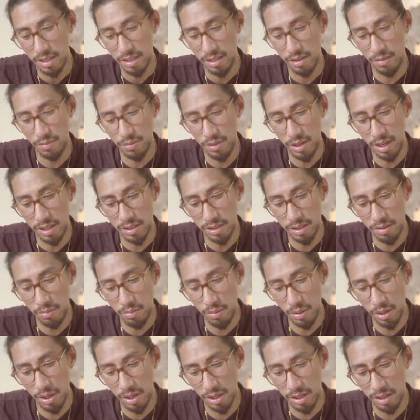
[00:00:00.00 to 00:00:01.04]
you've done the
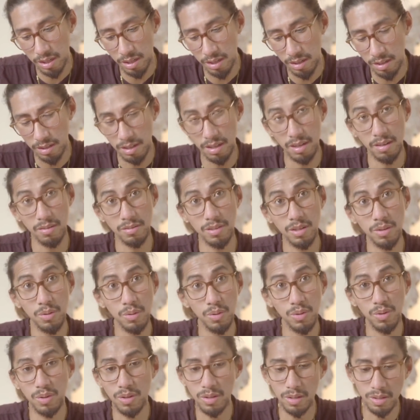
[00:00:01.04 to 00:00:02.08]
work, you know, the
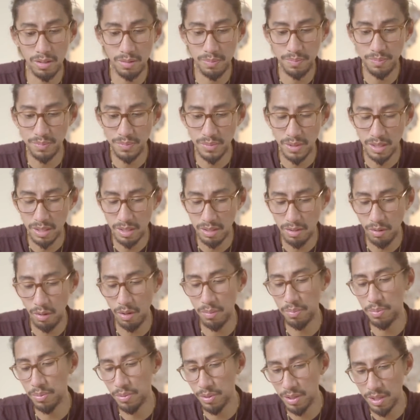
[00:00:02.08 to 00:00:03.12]
whole um,
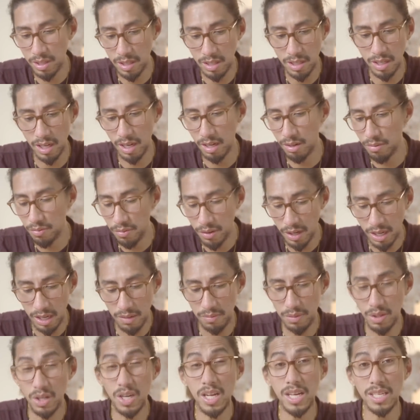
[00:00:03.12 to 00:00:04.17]
corporate nine to
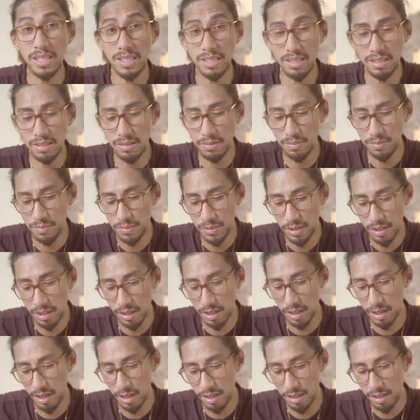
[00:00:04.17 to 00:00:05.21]
five, you hustle,
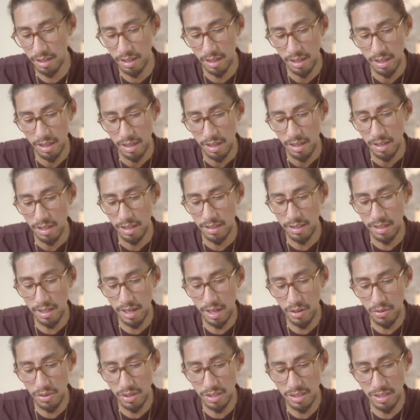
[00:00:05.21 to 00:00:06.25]
okay? And then
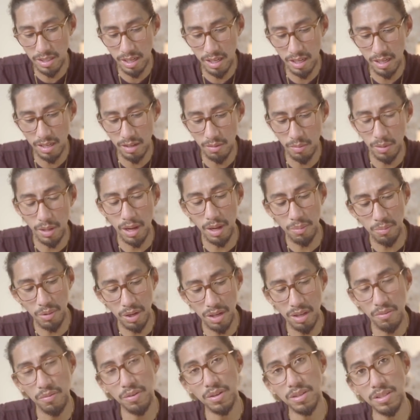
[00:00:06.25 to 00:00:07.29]
now you're saying, well, I'm
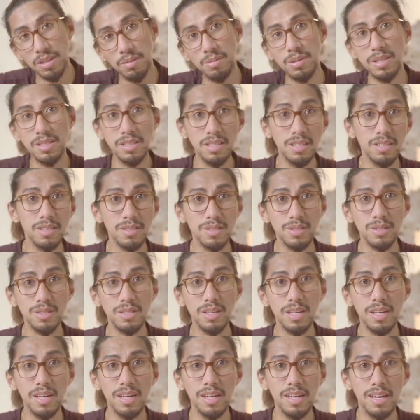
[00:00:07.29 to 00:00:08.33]
ready for something
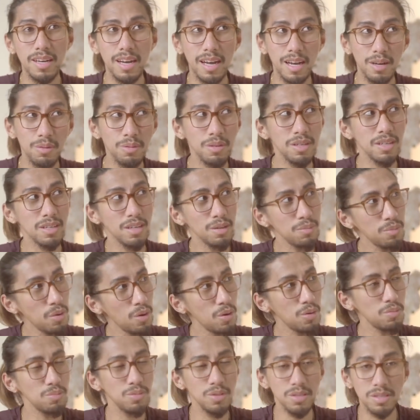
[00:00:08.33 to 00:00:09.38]
serious. I want to come
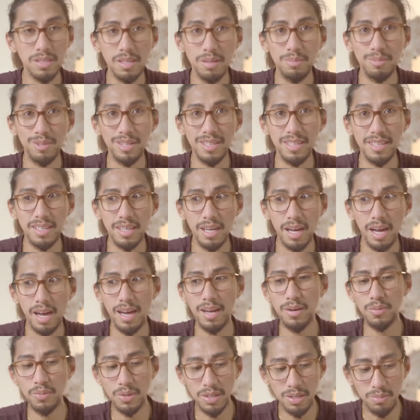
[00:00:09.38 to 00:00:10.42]
home to someone.
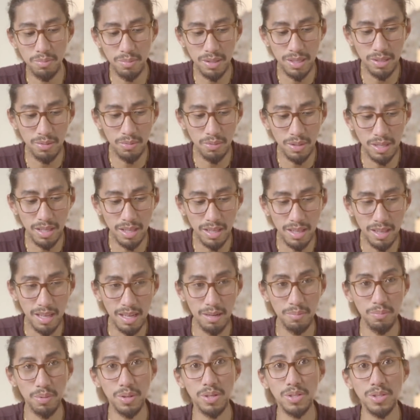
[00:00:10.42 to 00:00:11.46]
I want to be with
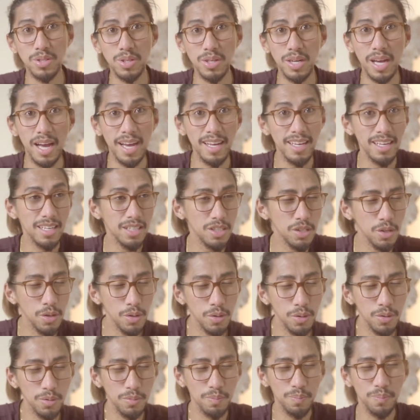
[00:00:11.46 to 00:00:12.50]
that person I can
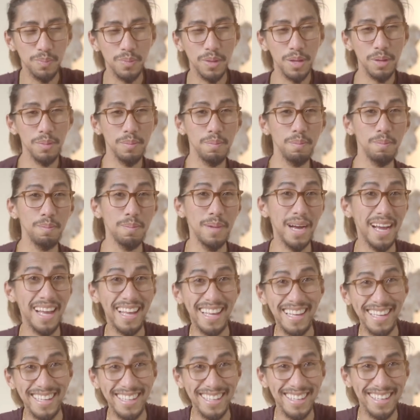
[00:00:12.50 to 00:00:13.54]
call
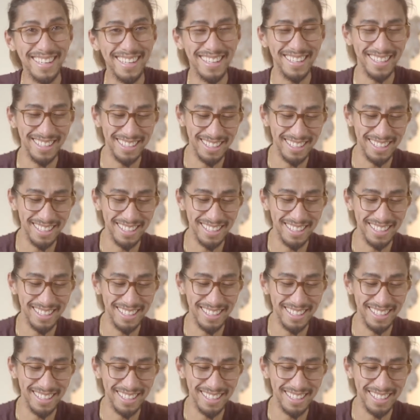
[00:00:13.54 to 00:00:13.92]
mine.